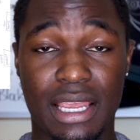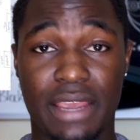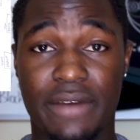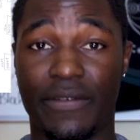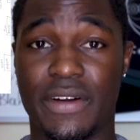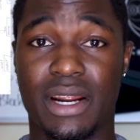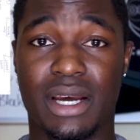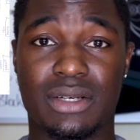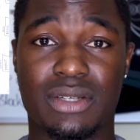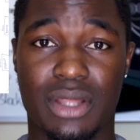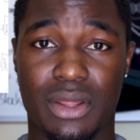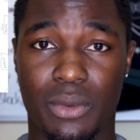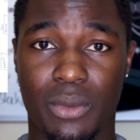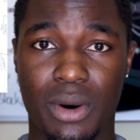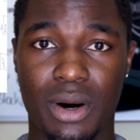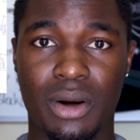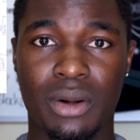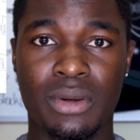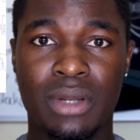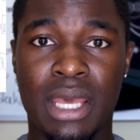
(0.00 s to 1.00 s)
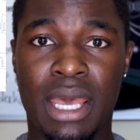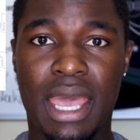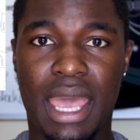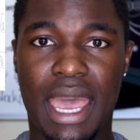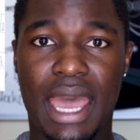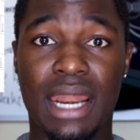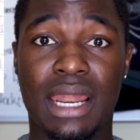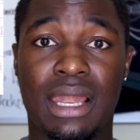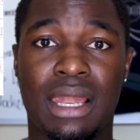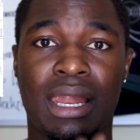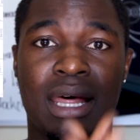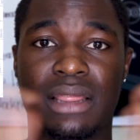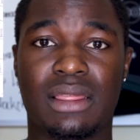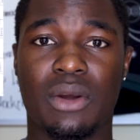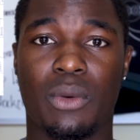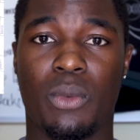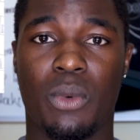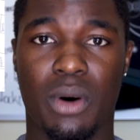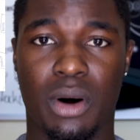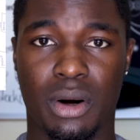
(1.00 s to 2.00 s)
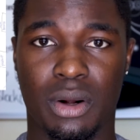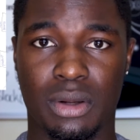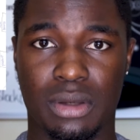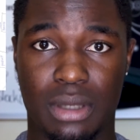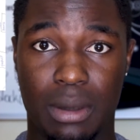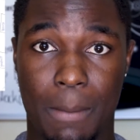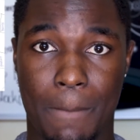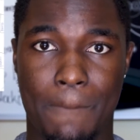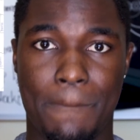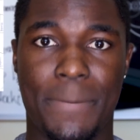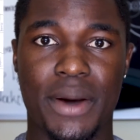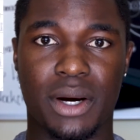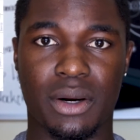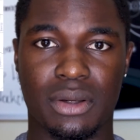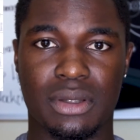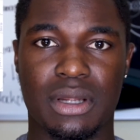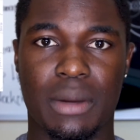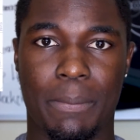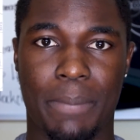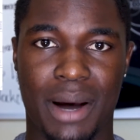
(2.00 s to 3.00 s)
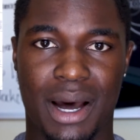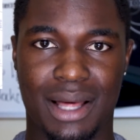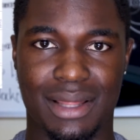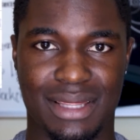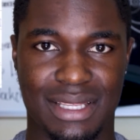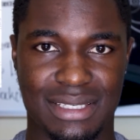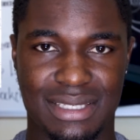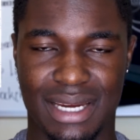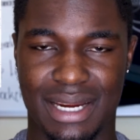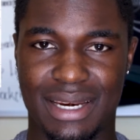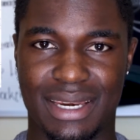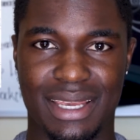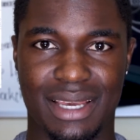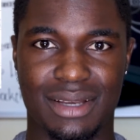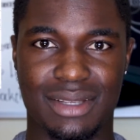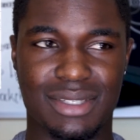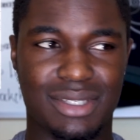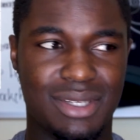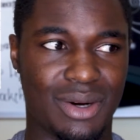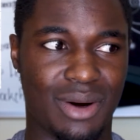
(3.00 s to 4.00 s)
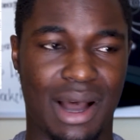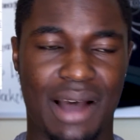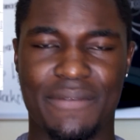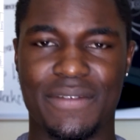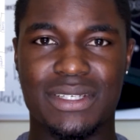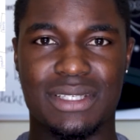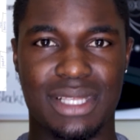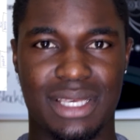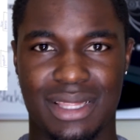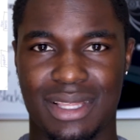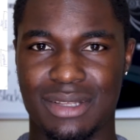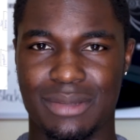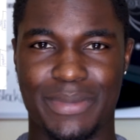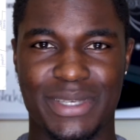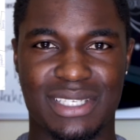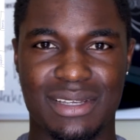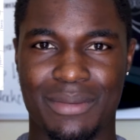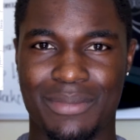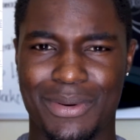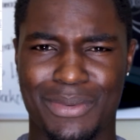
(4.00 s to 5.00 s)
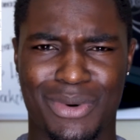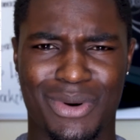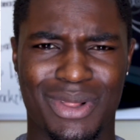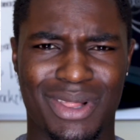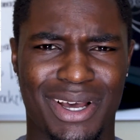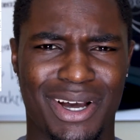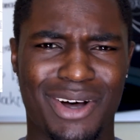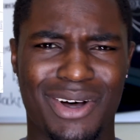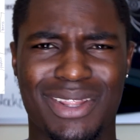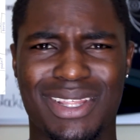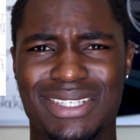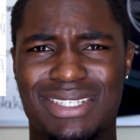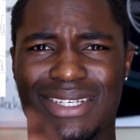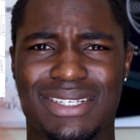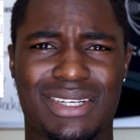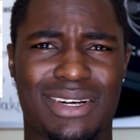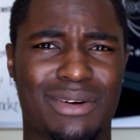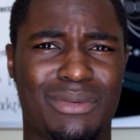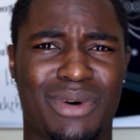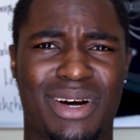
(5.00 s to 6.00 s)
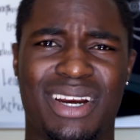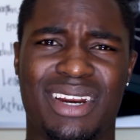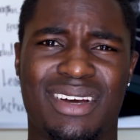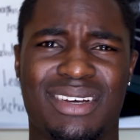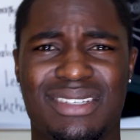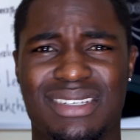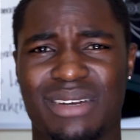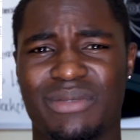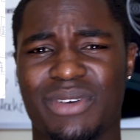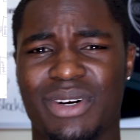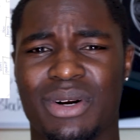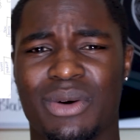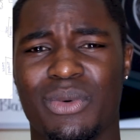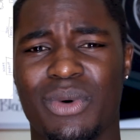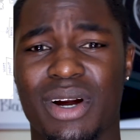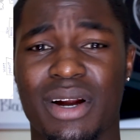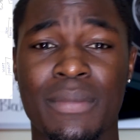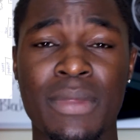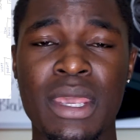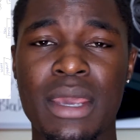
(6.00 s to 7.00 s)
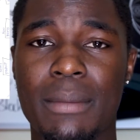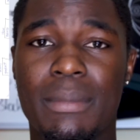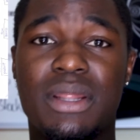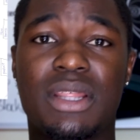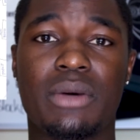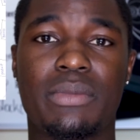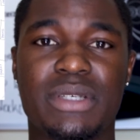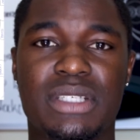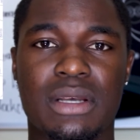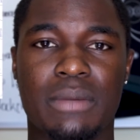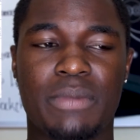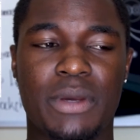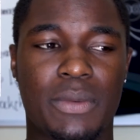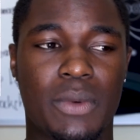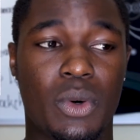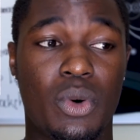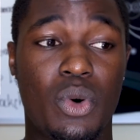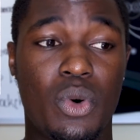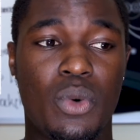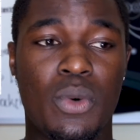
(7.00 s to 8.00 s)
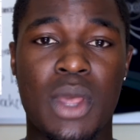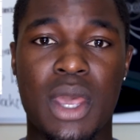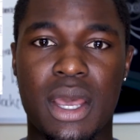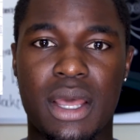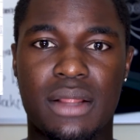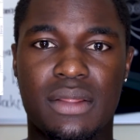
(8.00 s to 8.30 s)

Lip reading: give it out to the world and let the world build upon these ideas. Obviously there'll be some people who are like, oh, that's a terrible idea, it's never gonna work. But there'll be some people who